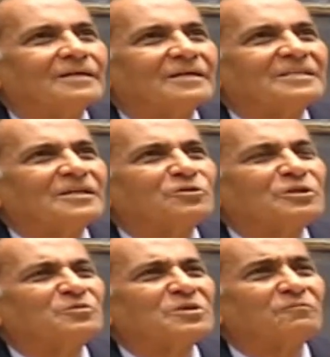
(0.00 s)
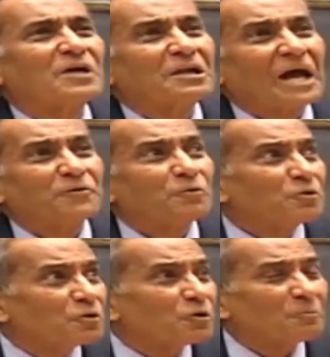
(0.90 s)
a theologian will say, well, I
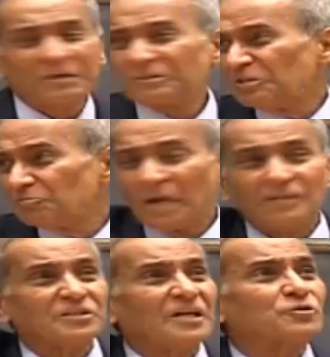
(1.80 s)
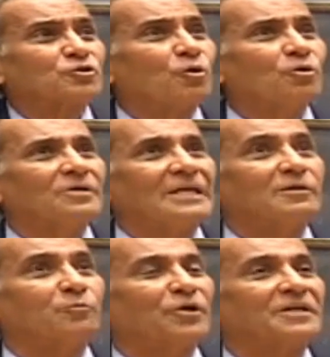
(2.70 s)
don't know, but this man said so, and
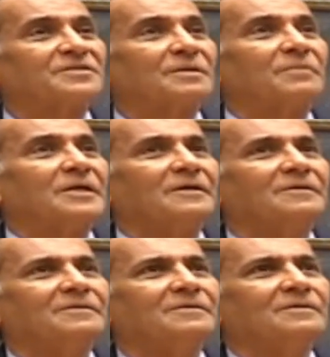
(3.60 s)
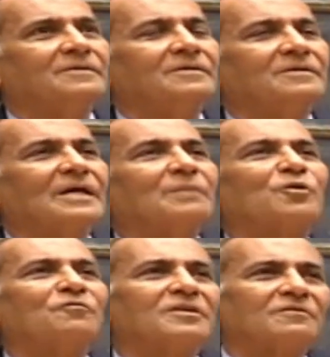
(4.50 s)
he'll point at somebody. A
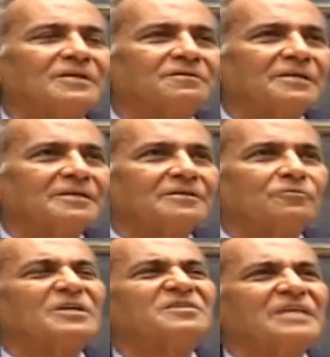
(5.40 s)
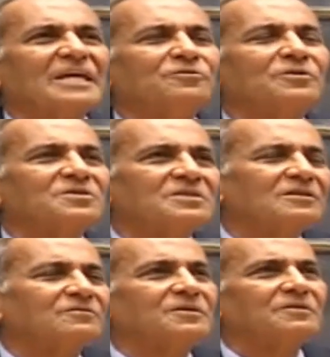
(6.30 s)
prophet of that religion, or a sage or a
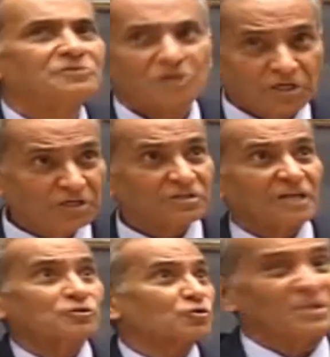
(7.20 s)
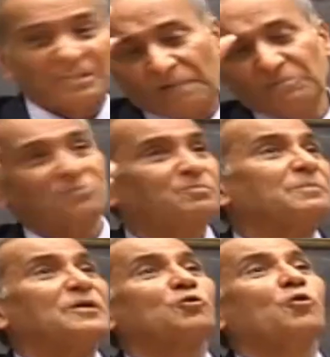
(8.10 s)
seer of that religion. Say, he said and I'm just
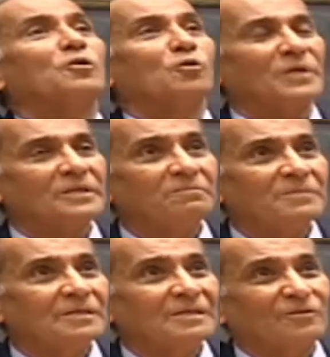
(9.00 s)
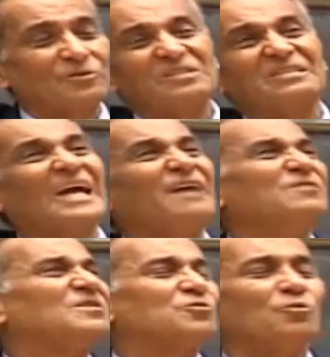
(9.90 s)
prepared to go along with him because his
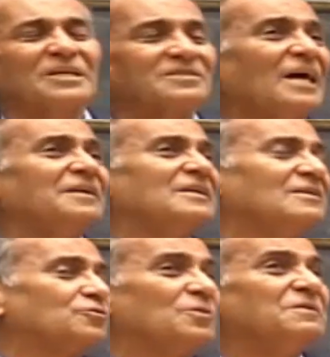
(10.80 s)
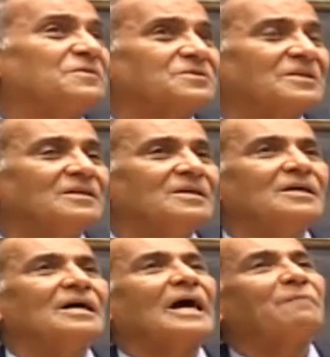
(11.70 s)
life is so exciting and so interesting.
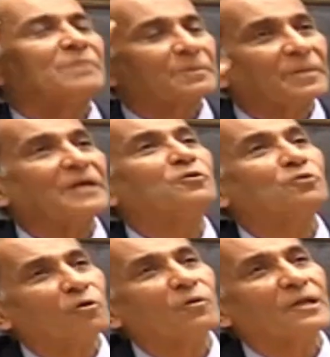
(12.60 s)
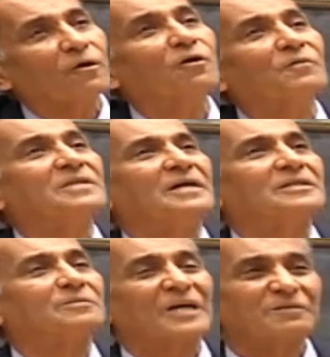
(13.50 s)
I'm prepared to go along with the
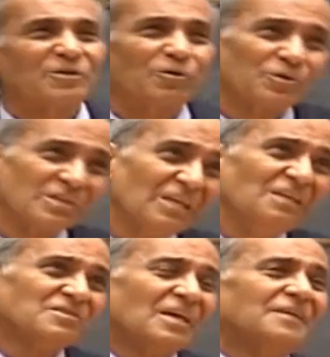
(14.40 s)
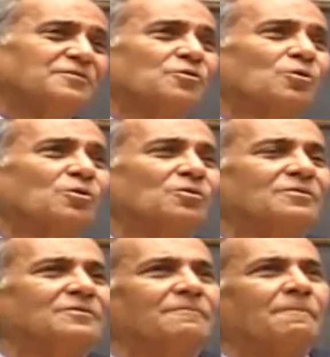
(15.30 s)
enterprise because he said so.
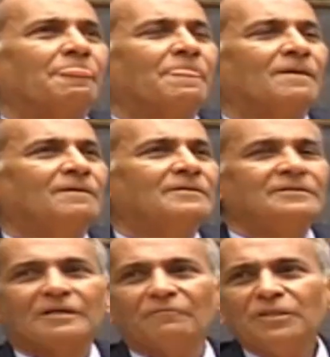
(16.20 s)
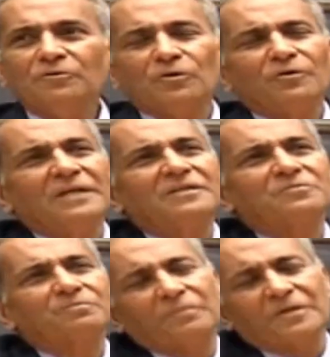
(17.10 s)
Now, when you look at
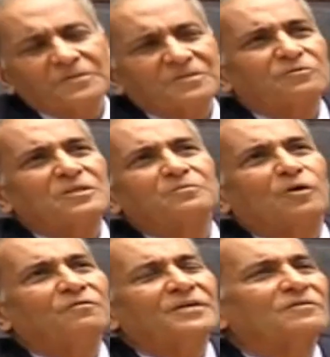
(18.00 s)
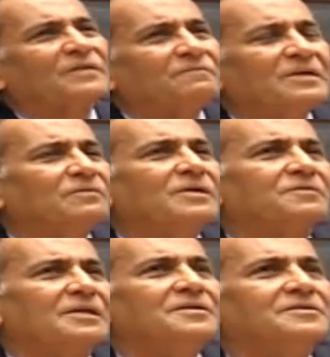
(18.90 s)
this person or this prophet of every
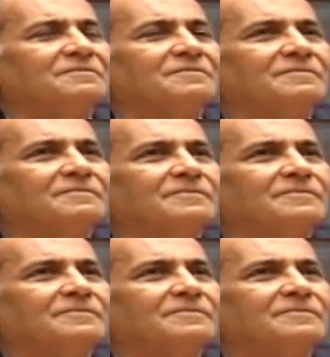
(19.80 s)
world religion,